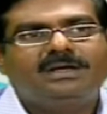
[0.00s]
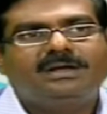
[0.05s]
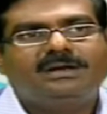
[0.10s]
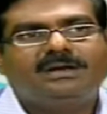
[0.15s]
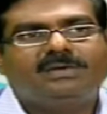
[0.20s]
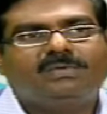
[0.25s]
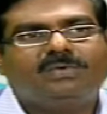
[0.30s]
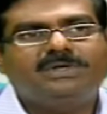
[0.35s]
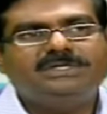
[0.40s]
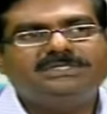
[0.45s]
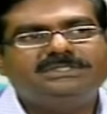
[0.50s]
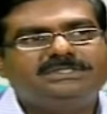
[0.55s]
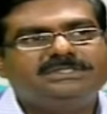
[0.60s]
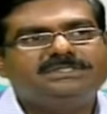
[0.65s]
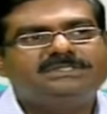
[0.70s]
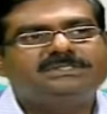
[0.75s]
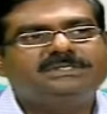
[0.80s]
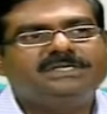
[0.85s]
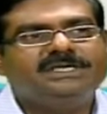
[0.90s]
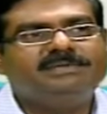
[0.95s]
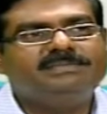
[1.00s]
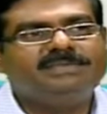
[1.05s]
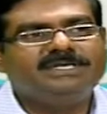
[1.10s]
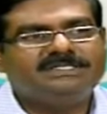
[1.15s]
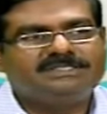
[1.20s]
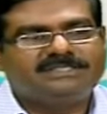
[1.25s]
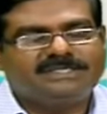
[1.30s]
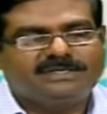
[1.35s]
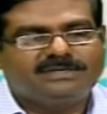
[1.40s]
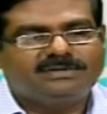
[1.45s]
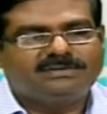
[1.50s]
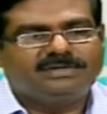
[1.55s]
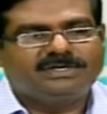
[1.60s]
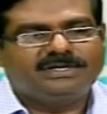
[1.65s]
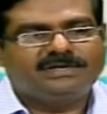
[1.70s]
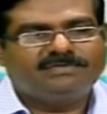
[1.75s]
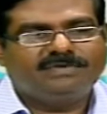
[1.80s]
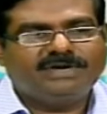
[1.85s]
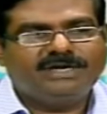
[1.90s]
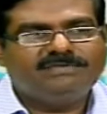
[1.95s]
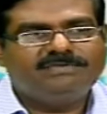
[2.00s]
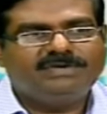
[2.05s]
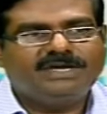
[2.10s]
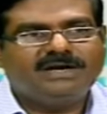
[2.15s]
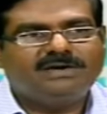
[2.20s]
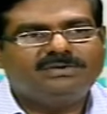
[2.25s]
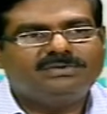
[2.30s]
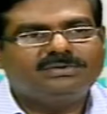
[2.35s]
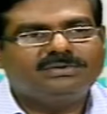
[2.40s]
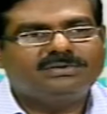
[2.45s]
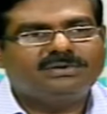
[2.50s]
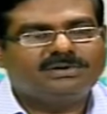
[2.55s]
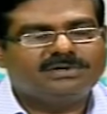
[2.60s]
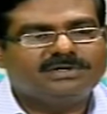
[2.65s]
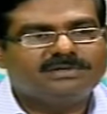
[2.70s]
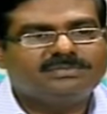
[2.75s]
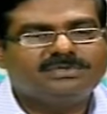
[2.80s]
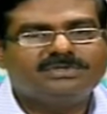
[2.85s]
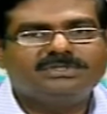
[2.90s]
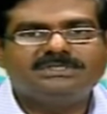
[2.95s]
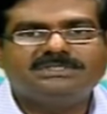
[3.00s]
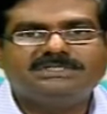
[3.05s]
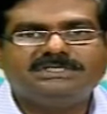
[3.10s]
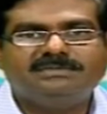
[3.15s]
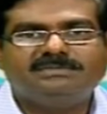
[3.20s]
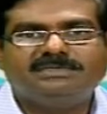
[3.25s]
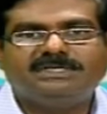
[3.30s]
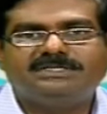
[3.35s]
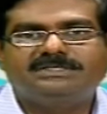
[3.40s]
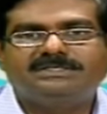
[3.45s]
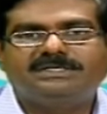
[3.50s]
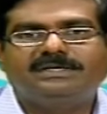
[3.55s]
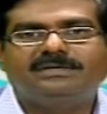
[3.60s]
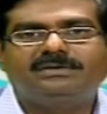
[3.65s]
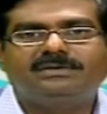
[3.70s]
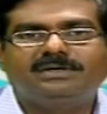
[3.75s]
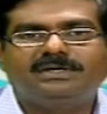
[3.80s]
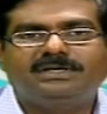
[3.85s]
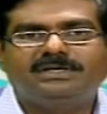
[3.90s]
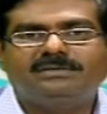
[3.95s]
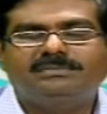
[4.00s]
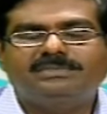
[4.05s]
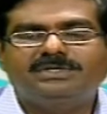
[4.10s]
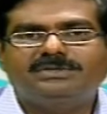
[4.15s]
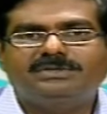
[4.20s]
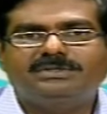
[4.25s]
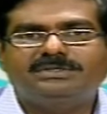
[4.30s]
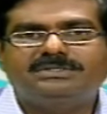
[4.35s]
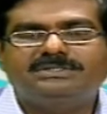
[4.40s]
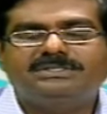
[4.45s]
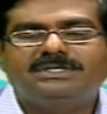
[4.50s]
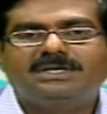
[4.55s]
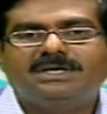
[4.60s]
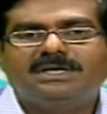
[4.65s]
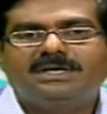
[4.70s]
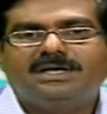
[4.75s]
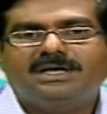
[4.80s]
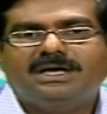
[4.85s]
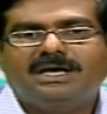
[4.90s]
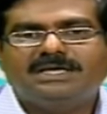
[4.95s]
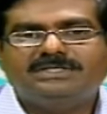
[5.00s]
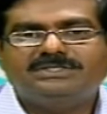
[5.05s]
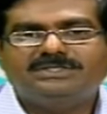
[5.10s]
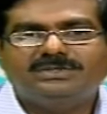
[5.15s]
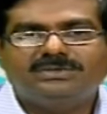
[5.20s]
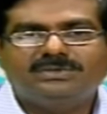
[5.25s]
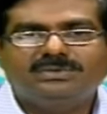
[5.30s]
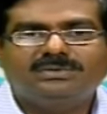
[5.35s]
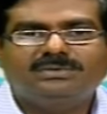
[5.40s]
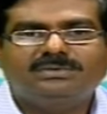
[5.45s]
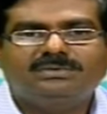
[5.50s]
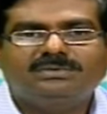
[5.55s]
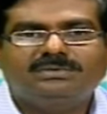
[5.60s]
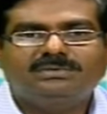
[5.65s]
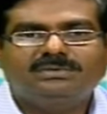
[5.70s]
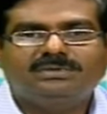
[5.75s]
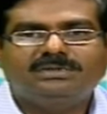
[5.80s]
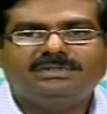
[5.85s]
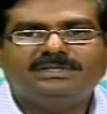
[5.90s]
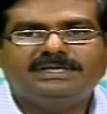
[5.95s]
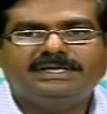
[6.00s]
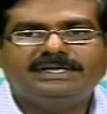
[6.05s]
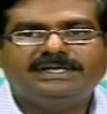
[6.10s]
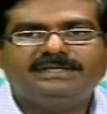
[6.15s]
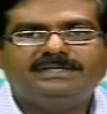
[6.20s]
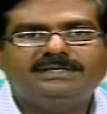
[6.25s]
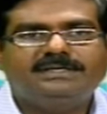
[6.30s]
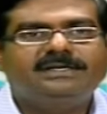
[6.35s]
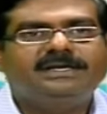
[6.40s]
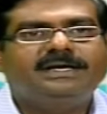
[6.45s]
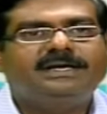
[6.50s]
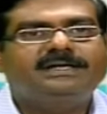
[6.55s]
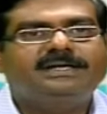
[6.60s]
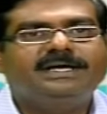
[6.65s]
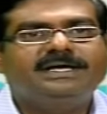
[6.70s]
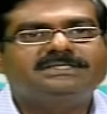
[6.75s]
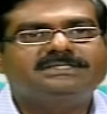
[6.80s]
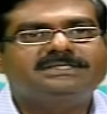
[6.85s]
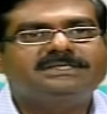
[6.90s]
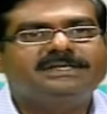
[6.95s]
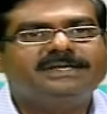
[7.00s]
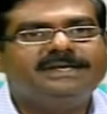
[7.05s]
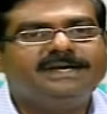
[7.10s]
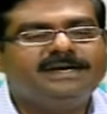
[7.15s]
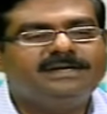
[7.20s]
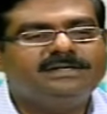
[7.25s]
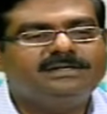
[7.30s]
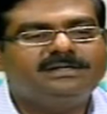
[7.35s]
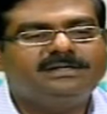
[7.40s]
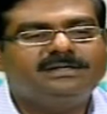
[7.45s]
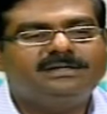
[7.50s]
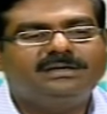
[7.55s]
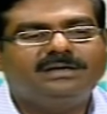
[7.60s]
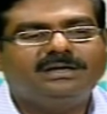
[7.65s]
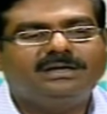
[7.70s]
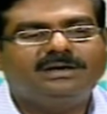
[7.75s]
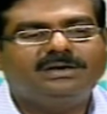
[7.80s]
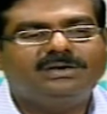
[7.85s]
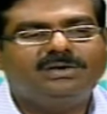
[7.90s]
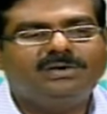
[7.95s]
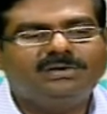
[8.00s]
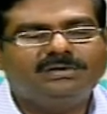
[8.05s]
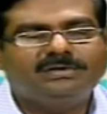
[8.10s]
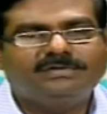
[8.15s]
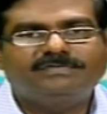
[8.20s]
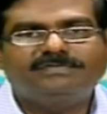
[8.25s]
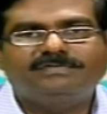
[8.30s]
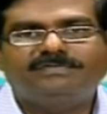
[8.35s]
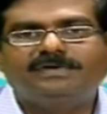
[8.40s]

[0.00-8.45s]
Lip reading: Now, what is this email security? Why we have to talk about this email security? Because as you know, the internet has created a lot of